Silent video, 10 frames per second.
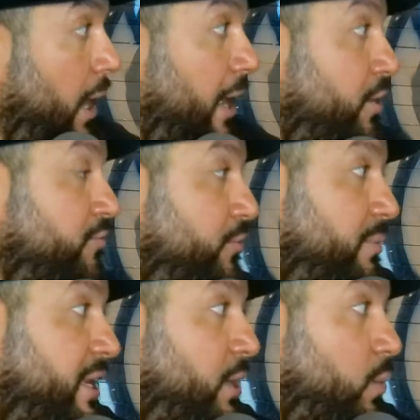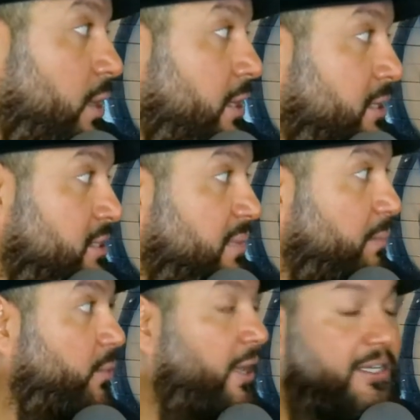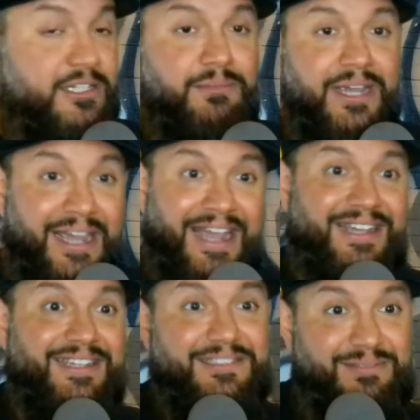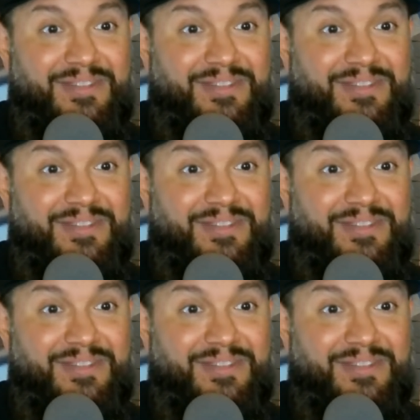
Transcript: I know for me, one is memorizing my act.